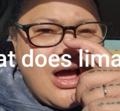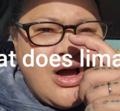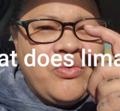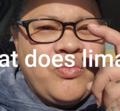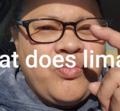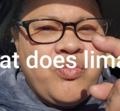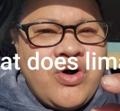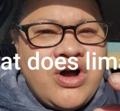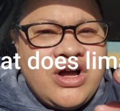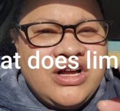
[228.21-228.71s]

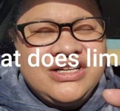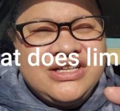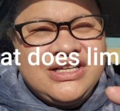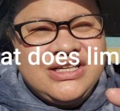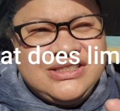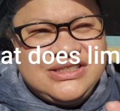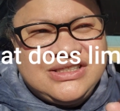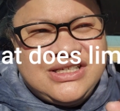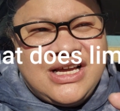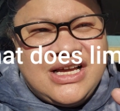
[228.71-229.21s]
What
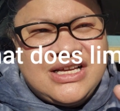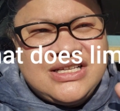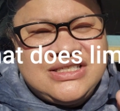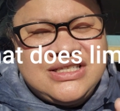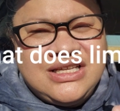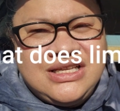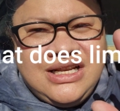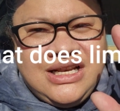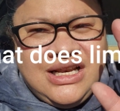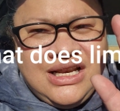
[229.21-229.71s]

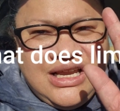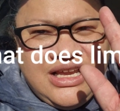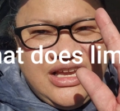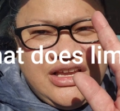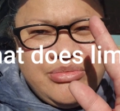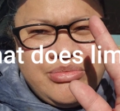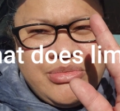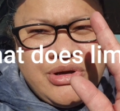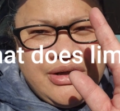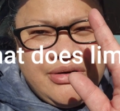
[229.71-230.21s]
does
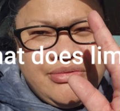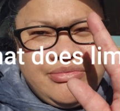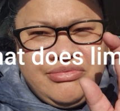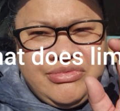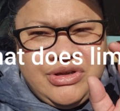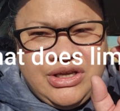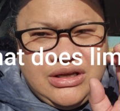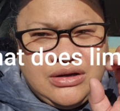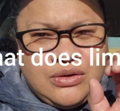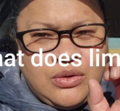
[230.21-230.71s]
lima
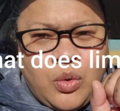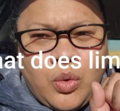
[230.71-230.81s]
mean?